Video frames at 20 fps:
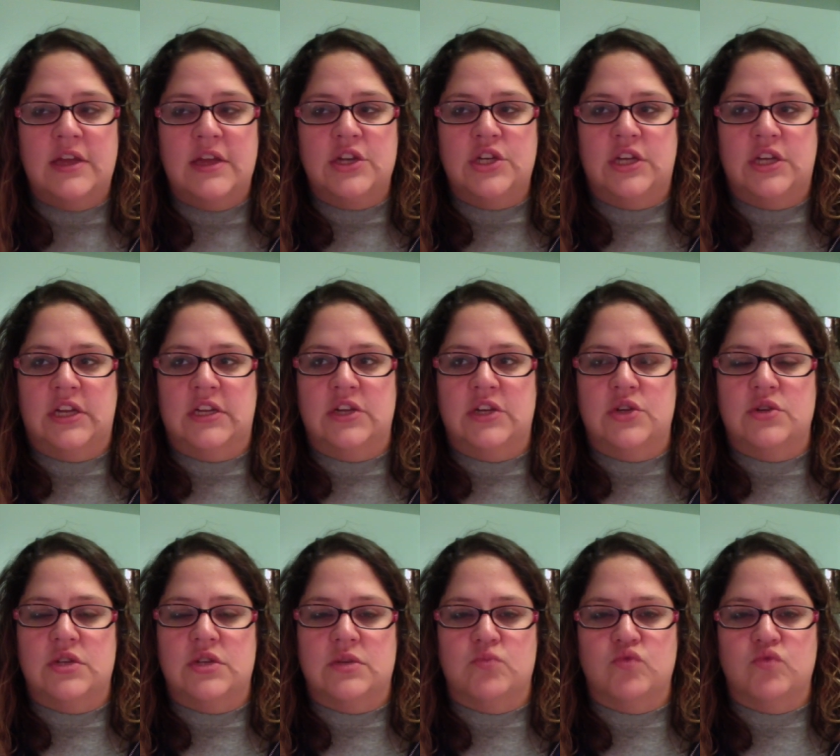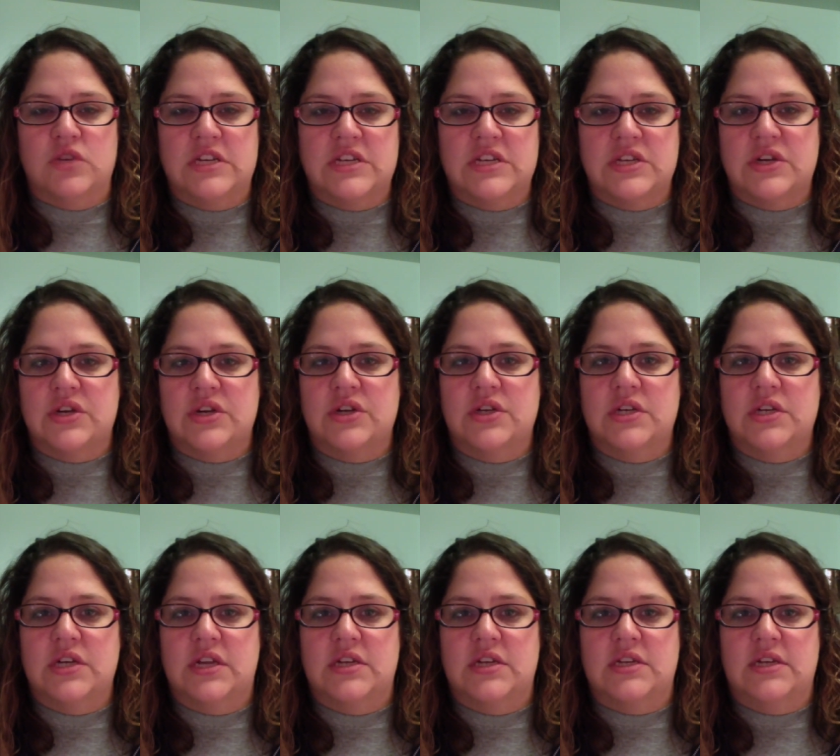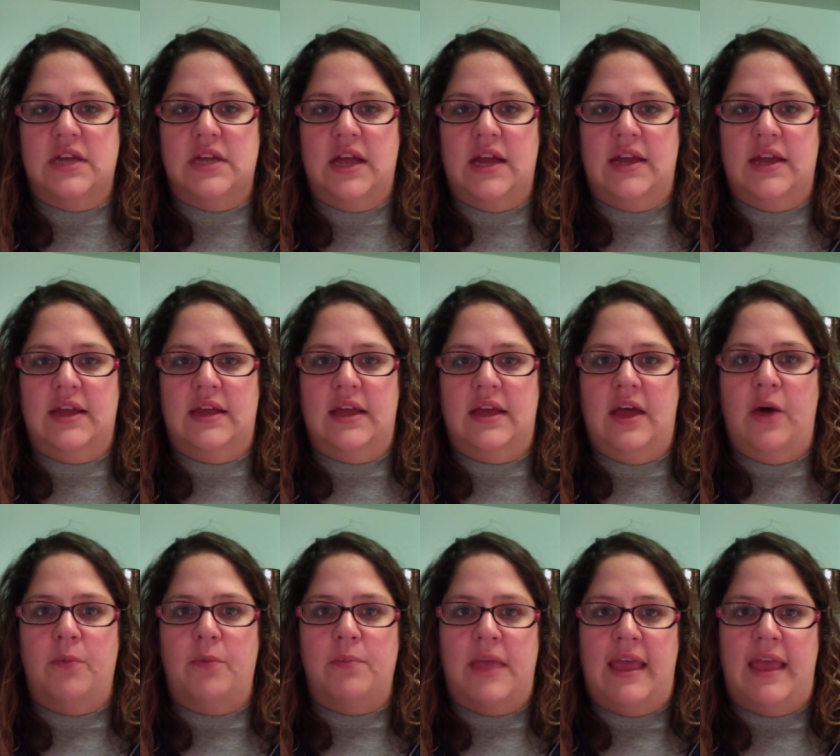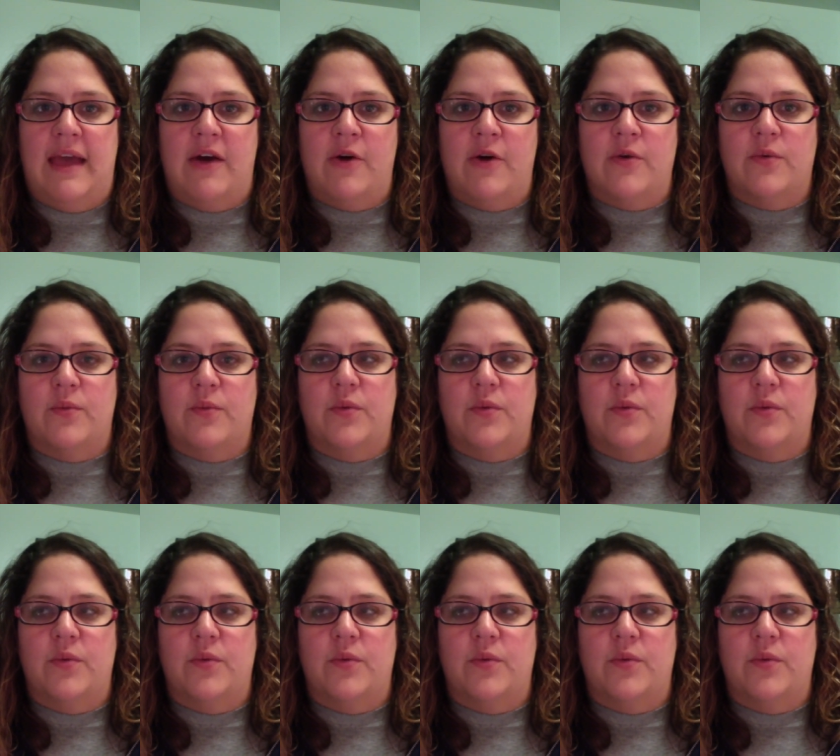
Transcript: She had to do some research to kind of help me out